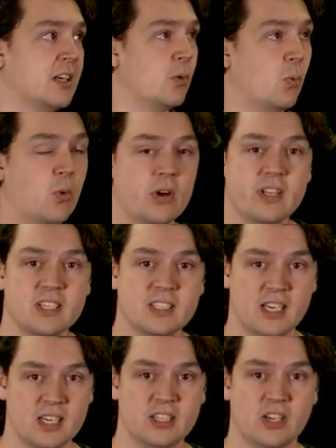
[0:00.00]
What is
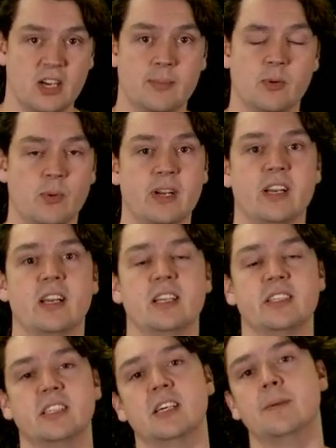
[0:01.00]
anytime weighted
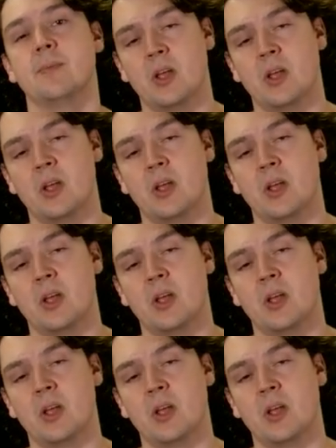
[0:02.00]
A*?